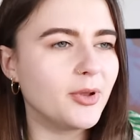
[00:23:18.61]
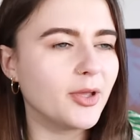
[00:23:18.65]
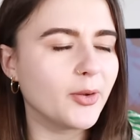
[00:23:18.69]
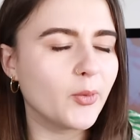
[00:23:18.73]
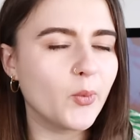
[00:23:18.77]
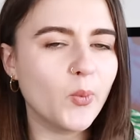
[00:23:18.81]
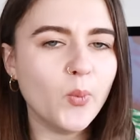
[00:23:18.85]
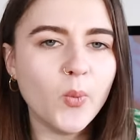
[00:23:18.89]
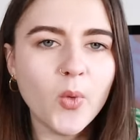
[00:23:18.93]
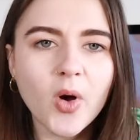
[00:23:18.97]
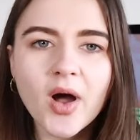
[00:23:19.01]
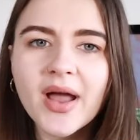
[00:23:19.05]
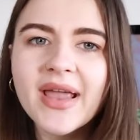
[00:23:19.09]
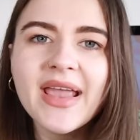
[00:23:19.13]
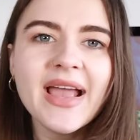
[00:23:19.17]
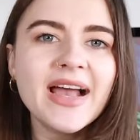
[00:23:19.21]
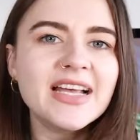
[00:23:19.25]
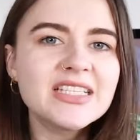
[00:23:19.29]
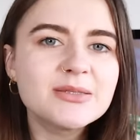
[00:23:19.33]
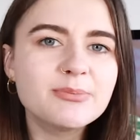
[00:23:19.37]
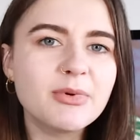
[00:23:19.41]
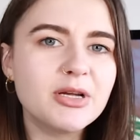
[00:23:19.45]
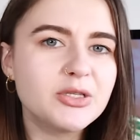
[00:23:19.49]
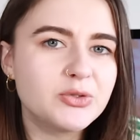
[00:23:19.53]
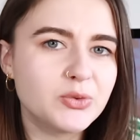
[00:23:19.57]
Like why
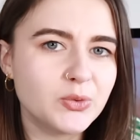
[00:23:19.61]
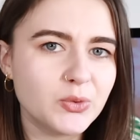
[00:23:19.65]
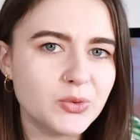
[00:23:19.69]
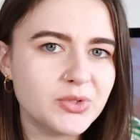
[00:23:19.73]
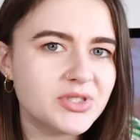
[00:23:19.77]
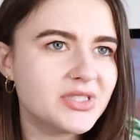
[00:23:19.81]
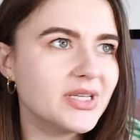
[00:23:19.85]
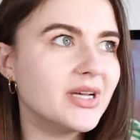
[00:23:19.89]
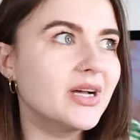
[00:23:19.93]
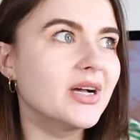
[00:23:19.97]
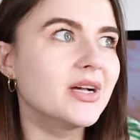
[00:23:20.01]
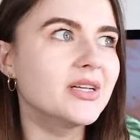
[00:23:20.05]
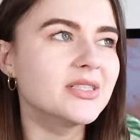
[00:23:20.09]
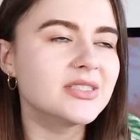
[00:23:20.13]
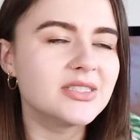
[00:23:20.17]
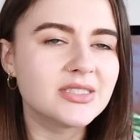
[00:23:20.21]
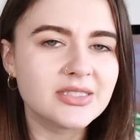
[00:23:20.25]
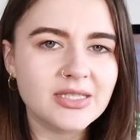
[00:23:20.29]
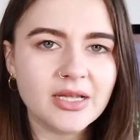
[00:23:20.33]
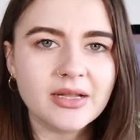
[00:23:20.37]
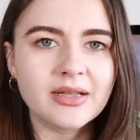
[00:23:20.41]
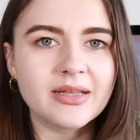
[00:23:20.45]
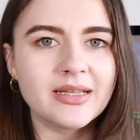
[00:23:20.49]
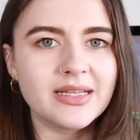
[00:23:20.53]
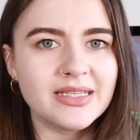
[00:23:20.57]
has my daughter
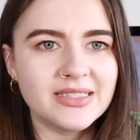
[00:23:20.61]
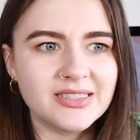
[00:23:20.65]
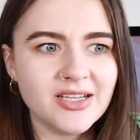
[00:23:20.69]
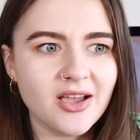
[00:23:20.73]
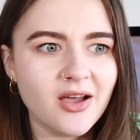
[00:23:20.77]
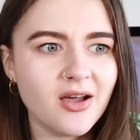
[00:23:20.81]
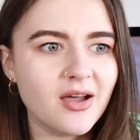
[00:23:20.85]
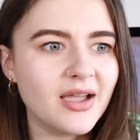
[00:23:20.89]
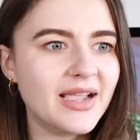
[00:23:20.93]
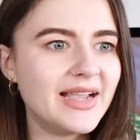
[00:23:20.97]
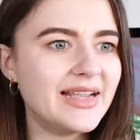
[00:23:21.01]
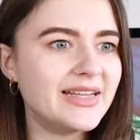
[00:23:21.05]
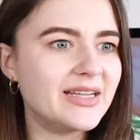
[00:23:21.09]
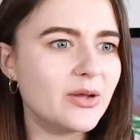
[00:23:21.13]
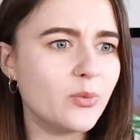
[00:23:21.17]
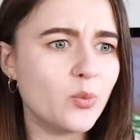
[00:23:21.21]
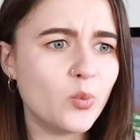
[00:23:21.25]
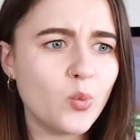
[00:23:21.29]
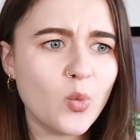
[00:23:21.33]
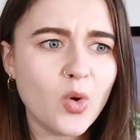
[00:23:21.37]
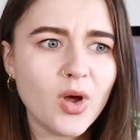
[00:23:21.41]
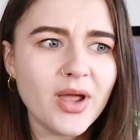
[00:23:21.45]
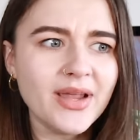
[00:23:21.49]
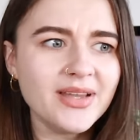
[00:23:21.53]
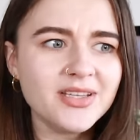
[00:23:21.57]
suddenly died
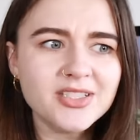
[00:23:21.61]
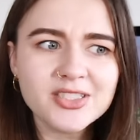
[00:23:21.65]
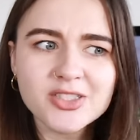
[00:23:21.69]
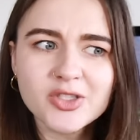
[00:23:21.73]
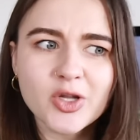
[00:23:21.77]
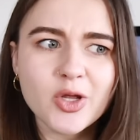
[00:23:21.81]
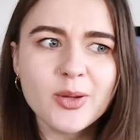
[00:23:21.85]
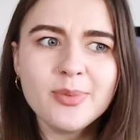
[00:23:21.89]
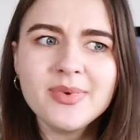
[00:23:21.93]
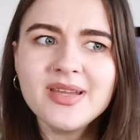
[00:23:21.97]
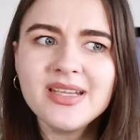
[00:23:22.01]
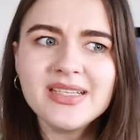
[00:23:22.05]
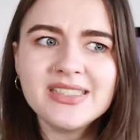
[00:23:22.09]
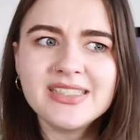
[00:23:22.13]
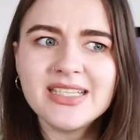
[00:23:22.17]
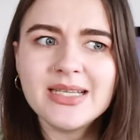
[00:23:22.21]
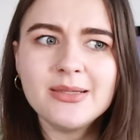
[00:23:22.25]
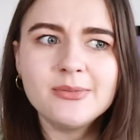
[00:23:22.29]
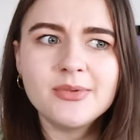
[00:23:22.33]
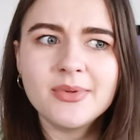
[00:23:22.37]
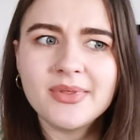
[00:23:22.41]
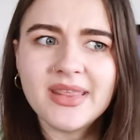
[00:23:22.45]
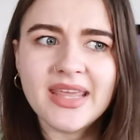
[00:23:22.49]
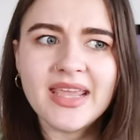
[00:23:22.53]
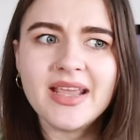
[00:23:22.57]
and why does nobody
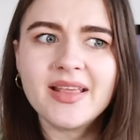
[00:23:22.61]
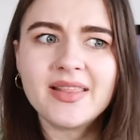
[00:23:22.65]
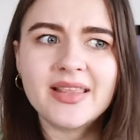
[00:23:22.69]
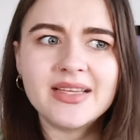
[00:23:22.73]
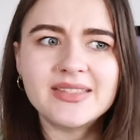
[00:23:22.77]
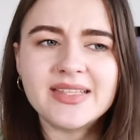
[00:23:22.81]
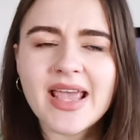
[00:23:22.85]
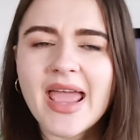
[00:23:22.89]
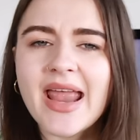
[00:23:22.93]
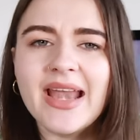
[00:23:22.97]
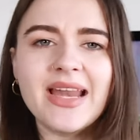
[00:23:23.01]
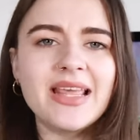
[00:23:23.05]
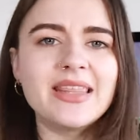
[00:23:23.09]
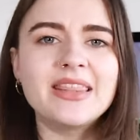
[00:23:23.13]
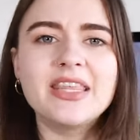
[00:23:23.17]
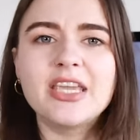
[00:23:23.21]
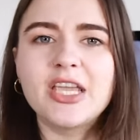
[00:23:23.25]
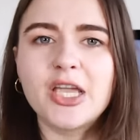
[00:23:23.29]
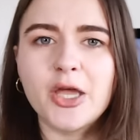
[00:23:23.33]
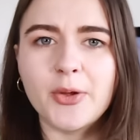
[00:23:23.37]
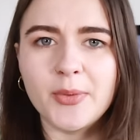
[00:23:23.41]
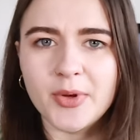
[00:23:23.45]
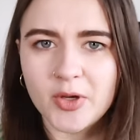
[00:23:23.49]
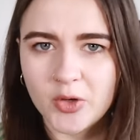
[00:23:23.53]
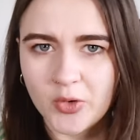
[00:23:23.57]
seem to think there's anything
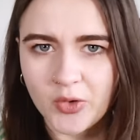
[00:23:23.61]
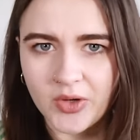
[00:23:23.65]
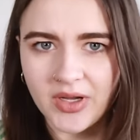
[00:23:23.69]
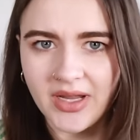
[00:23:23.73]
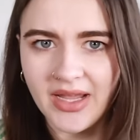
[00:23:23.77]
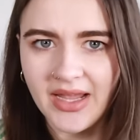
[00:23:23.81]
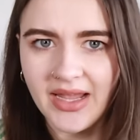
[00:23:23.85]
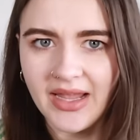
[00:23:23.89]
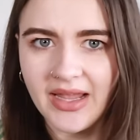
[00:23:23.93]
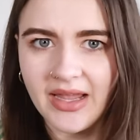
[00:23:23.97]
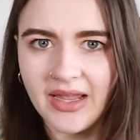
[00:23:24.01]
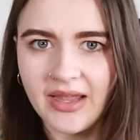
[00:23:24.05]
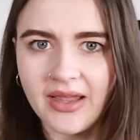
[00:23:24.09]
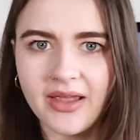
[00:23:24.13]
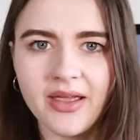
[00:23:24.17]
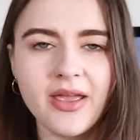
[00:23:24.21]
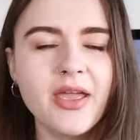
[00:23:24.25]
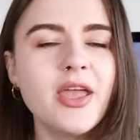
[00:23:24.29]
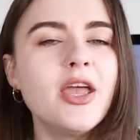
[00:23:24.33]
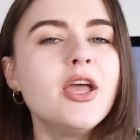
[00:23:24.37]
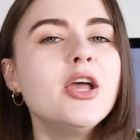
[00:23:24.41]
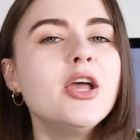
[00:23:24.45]
going on here?